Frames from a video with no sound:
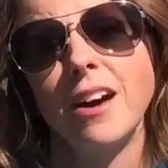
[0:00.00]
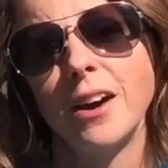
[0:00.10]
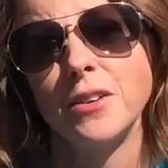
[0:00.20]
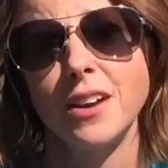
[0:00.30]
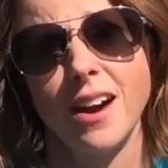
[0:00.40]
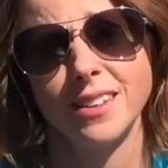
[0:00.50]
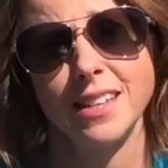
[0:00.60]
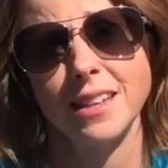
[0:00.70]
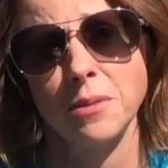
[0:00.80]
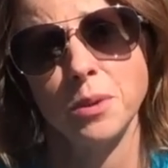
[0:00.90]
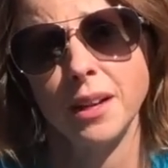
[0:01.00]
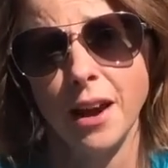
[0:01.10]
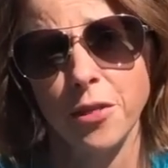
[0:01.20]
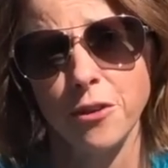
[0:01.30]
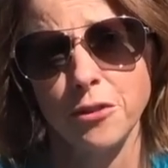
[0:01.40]
value the content that I'm putting
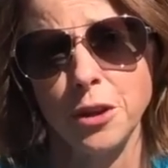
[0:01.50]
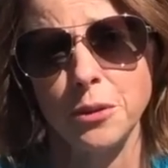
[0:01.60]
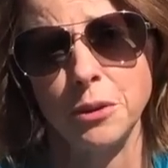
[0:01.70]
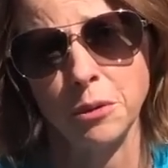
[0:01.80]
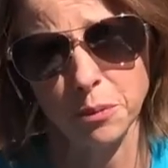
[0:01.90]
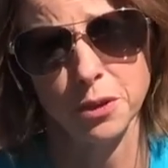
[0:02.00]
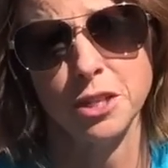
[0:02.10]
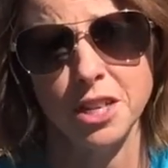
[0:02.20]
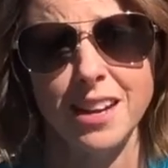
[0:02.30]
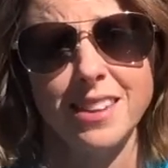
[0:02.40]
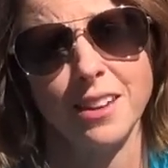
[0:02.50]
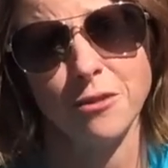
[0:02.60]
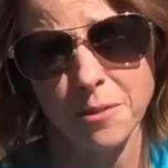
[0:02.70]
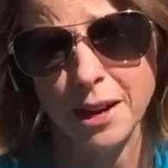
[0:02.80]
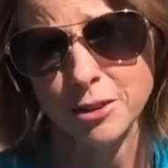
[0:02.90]
out there for you and you appreciate the
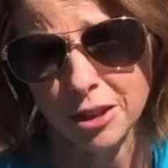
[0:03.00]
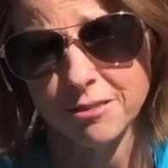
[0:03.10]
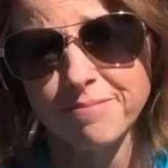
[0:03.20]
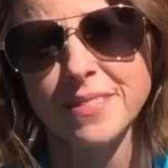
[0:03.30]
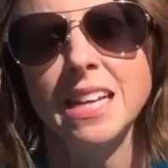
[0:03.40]
information.